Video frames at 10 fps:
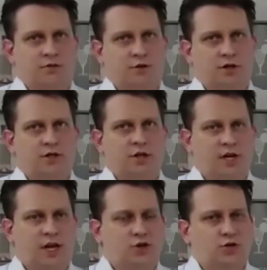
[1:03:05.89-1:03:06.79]
during the
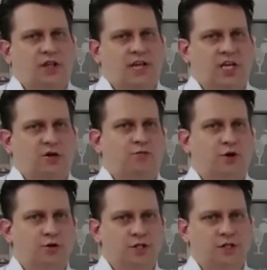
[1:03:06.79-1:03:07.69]
actual AM
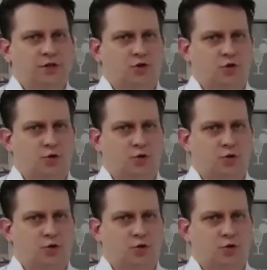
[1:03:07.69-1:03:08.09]
process to